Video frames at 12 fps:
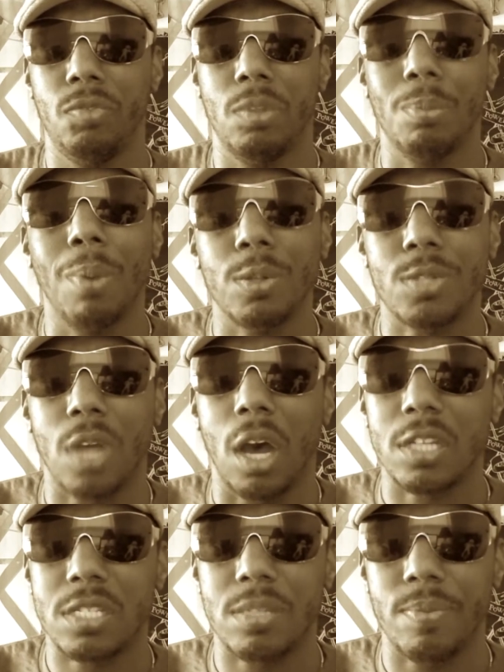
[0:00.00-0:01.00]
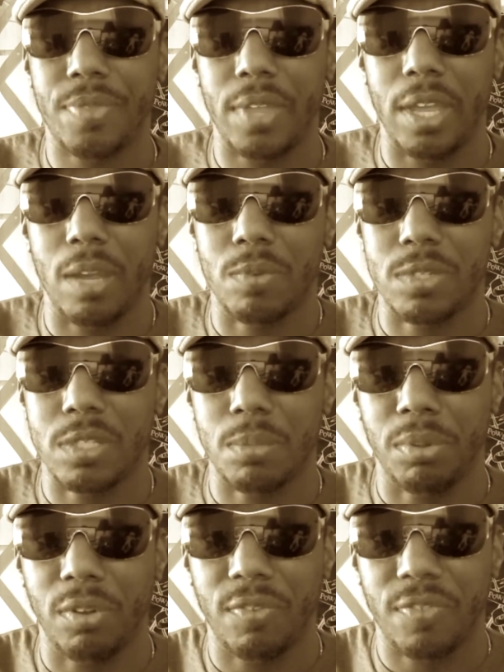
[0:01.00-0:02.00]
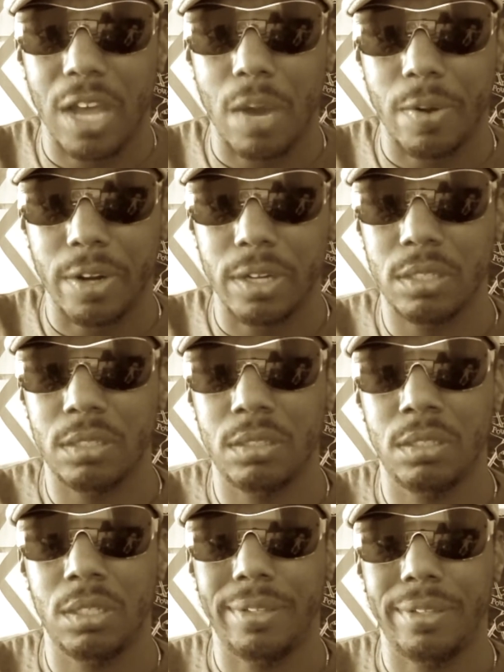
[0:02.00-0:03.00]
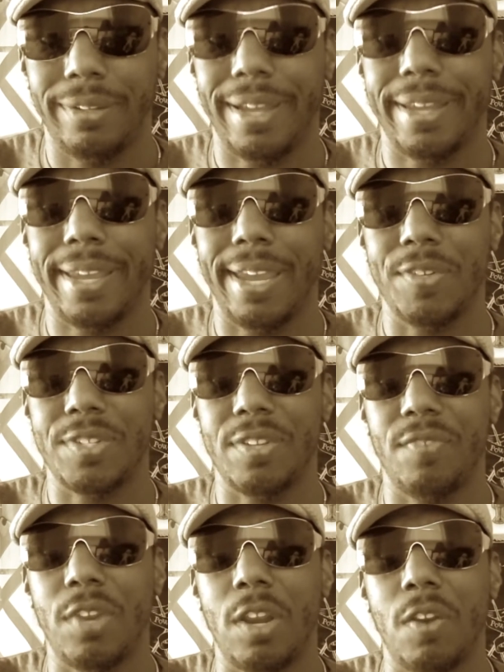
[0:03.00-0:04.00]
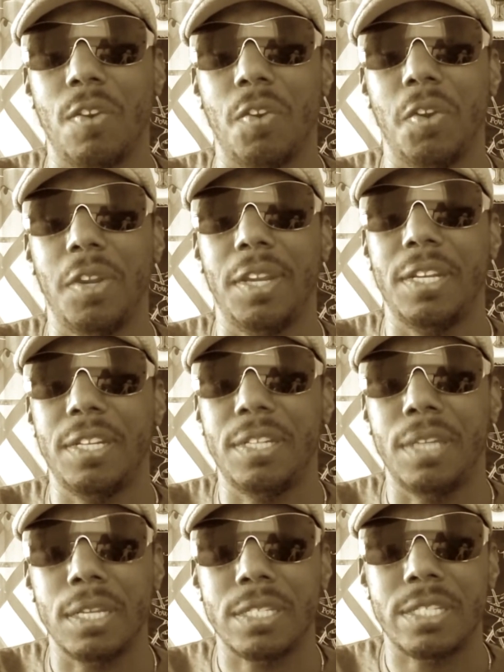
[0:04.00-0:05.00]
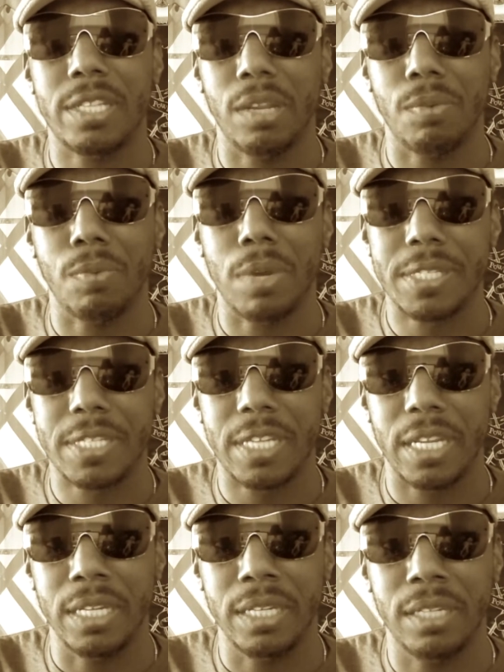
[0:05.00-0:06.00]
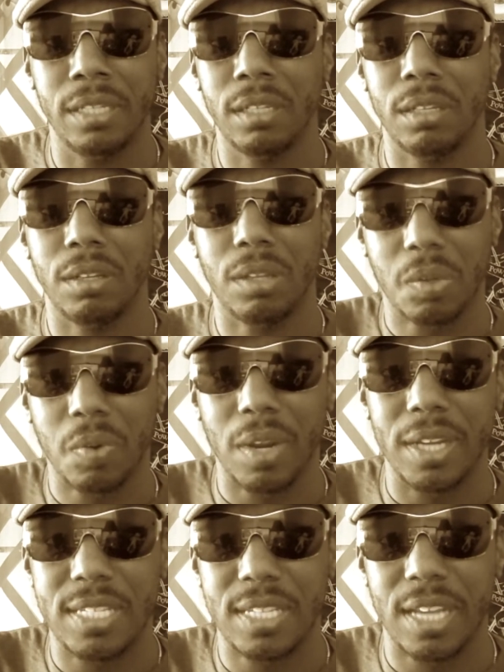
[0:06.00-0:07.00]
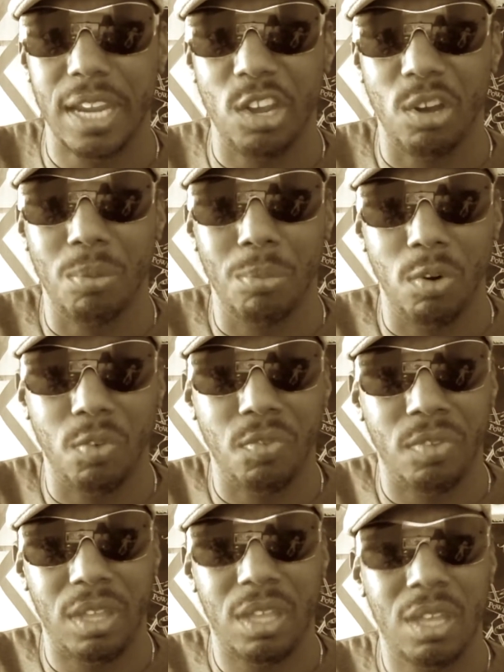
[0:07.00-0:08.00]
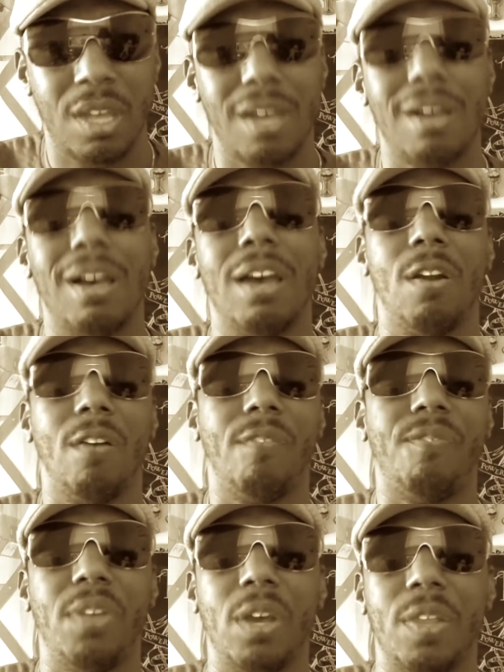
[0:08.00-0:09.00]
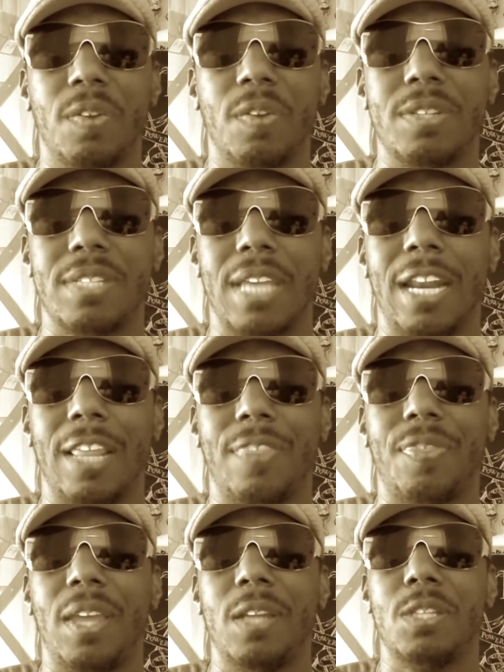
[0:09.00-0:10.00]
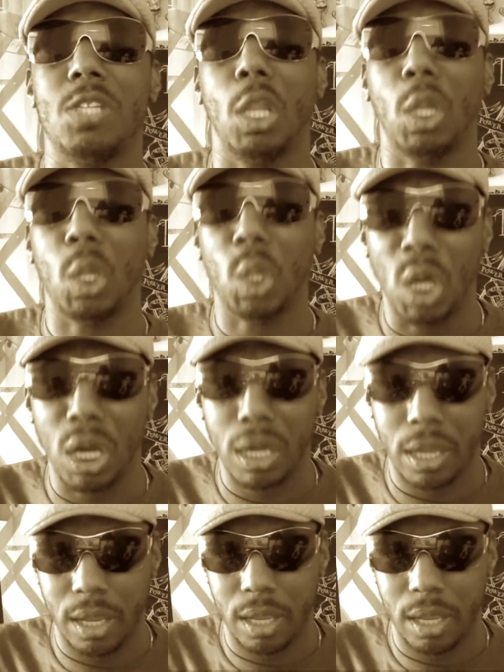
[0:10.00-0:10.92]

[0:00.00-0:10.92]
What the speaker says: most awesome thing was the blue flower. Like, it was a very dusty, rusty, grayscale movie. I don't feel there's anything to look